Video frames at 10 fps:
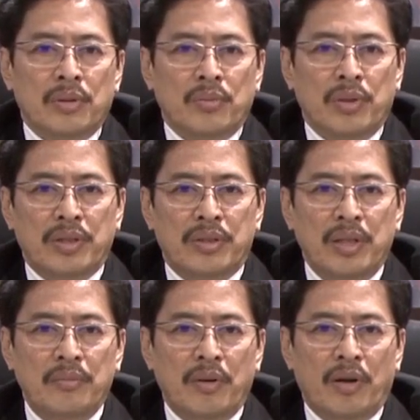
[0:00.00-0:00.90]
With the
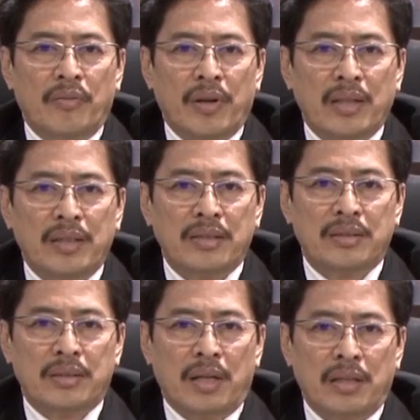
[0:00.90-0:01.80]
theme of
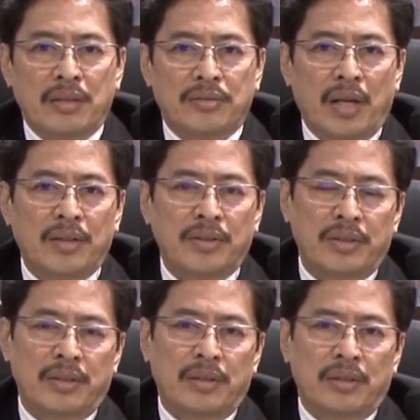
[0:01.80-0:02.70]
ethics and
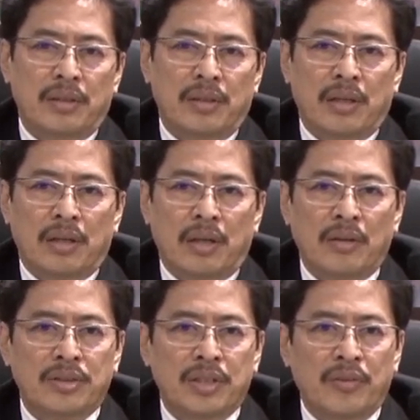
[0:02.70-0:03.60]
integrity,
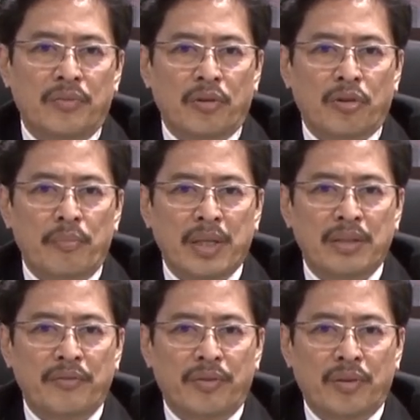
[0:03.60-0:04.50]
culture for
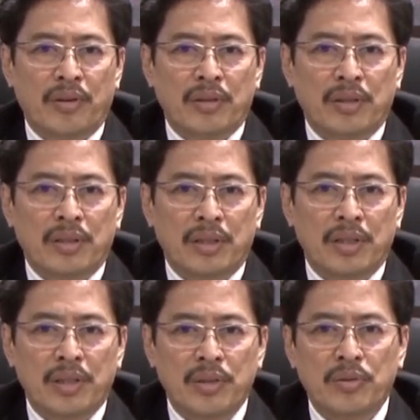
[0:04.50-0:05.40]
combating fraud in
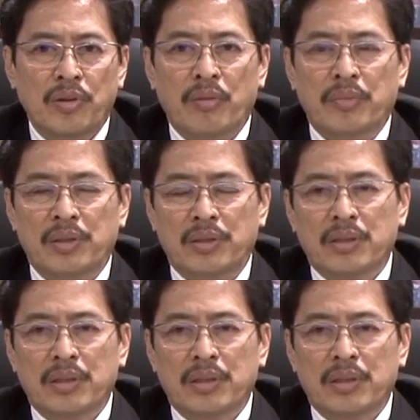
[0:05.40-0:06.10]
the new normal,